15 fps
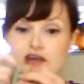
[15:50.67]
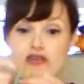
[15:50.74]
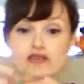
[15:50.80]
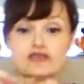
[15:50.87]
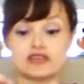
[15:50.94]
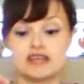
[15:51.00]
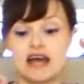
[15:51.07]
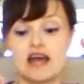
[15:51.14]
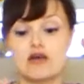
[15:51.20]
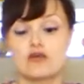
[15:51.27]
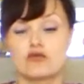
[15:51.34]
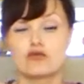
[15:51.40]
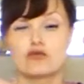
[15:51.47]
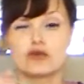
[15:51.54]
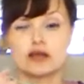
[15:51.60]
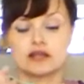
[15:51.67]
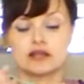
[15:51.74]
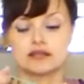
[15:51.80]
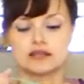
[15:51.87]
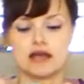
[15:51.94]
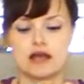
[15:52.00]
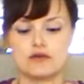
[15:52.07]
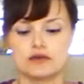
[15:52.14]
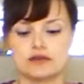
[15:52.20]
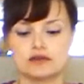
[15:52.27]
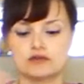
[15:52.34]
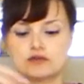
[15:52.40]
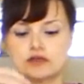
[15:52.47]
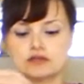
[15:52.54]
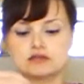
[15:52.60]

You have to tie it really tight with this one,